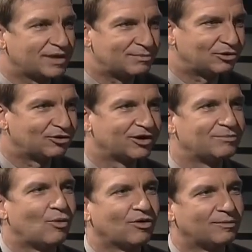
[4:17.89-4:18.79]
People learning
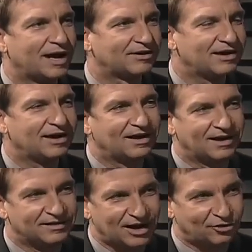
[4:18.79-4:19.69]
more about
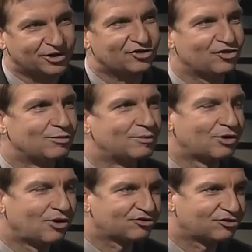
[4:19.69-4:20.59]
not only Cuba,
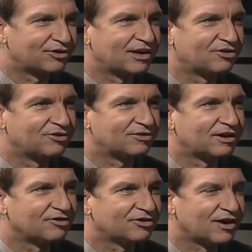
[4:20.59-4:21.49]
but also the
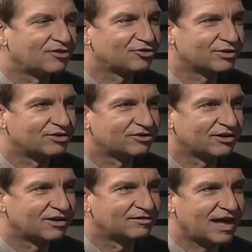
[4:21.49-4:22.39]
other countries
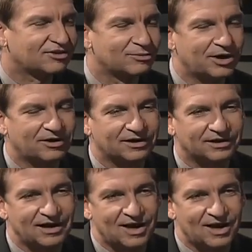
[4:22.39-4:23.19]
of Latin America.